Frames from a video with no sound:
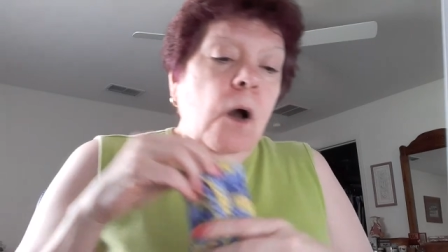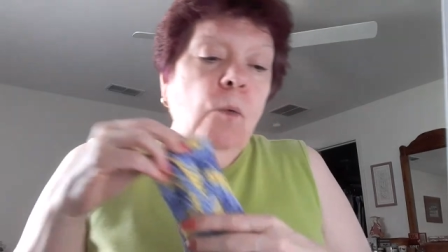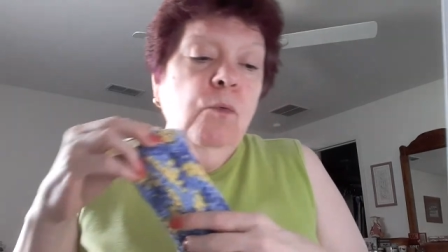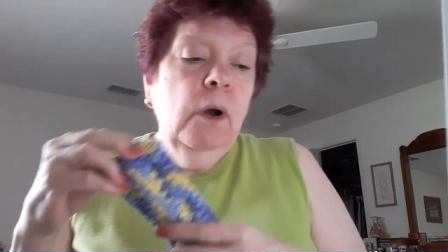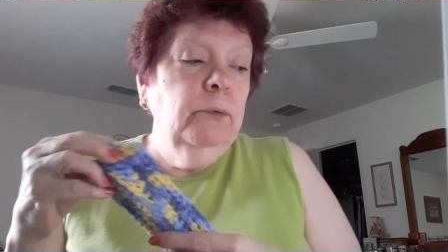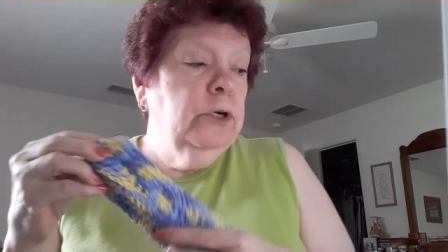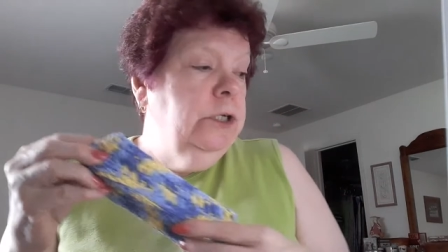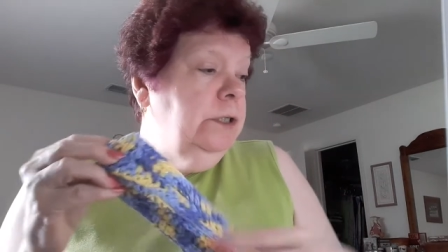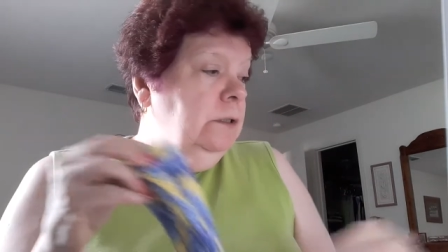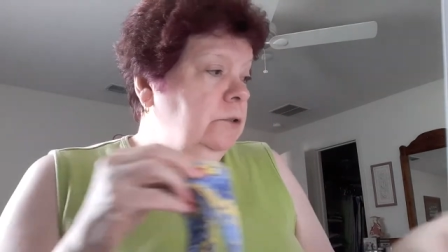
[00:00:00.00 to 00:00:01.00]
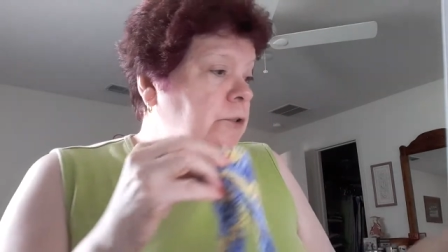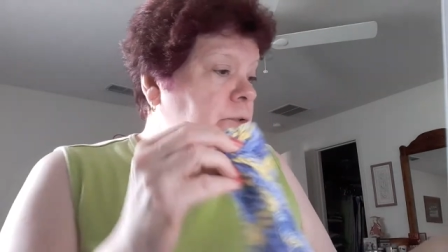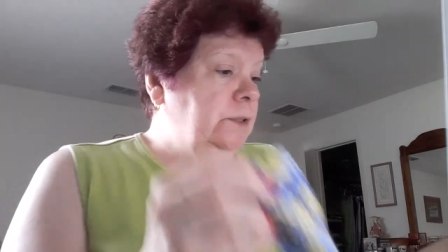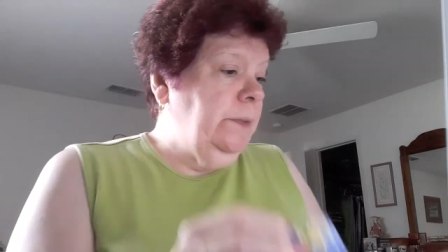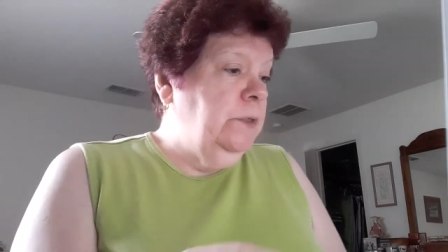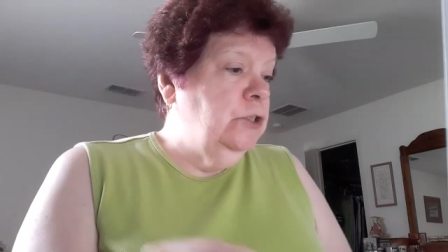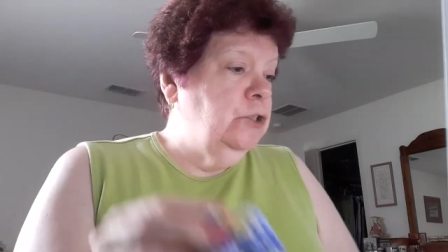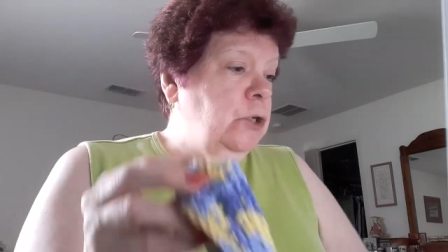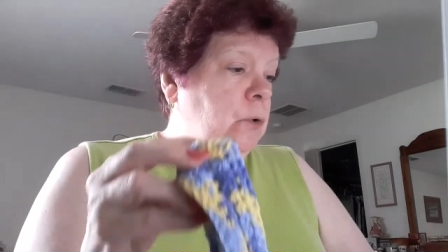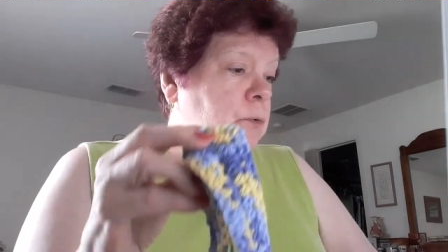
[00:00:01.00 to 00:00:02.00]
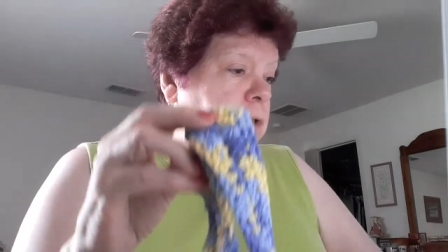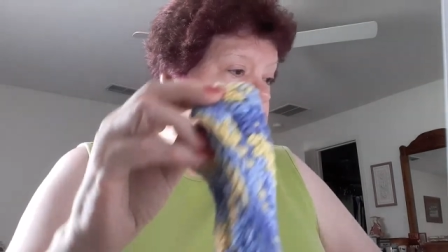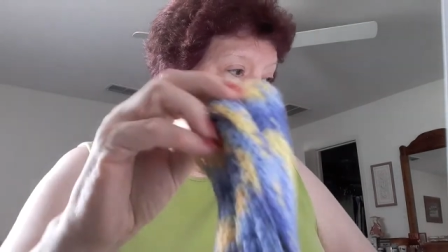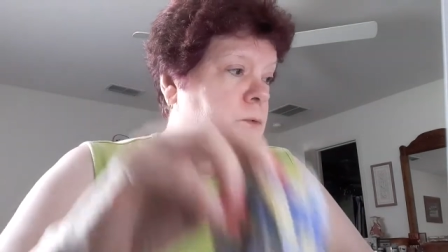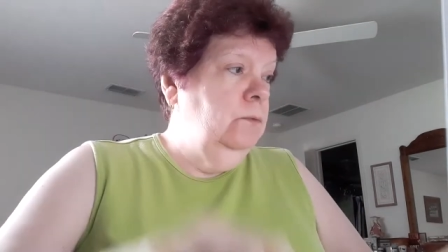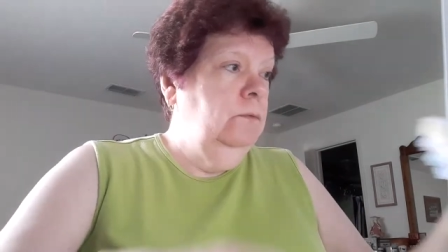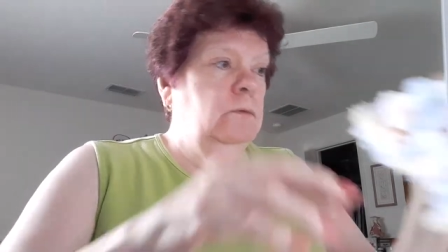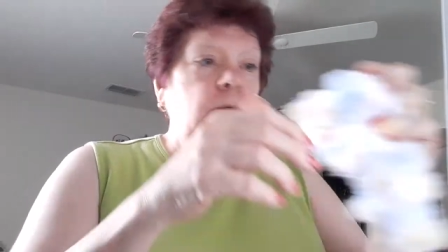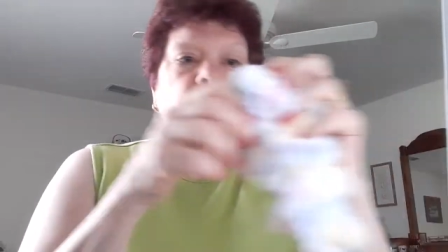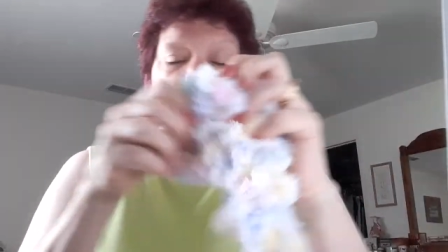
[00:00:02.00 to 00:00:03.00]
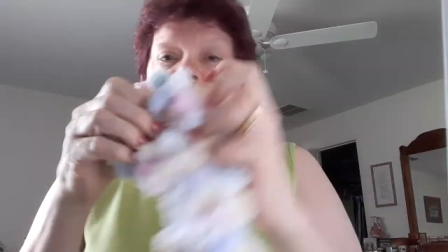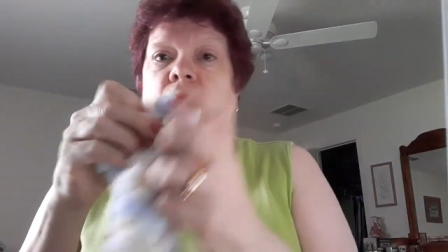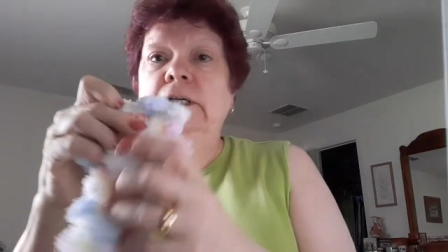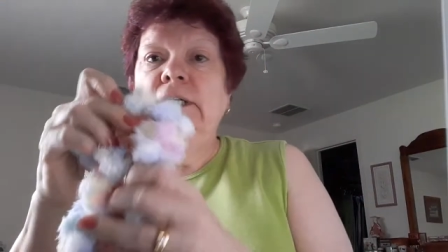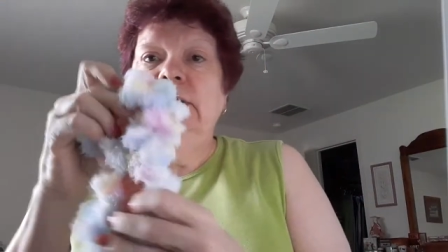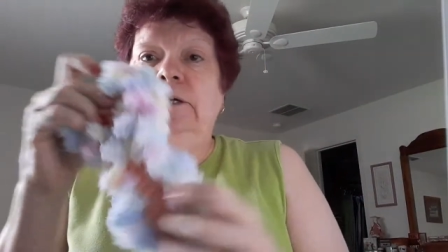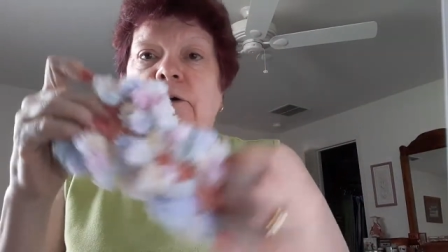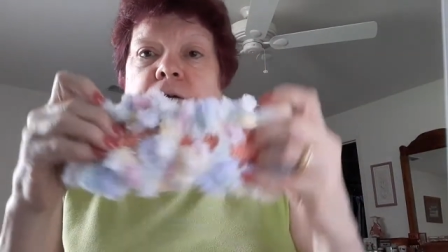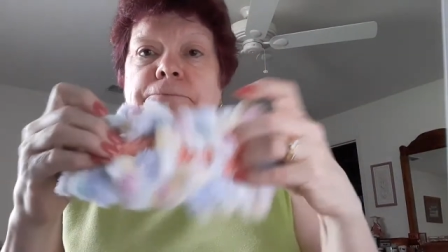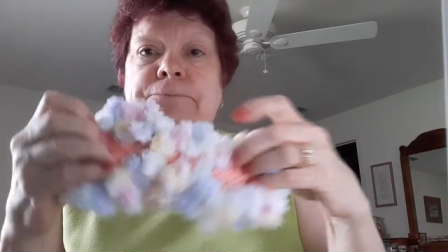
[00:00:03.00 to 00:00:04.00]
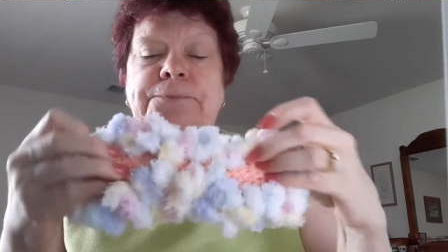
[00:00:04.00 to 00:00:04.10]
what we're gonna do is I'm gonna show you one here.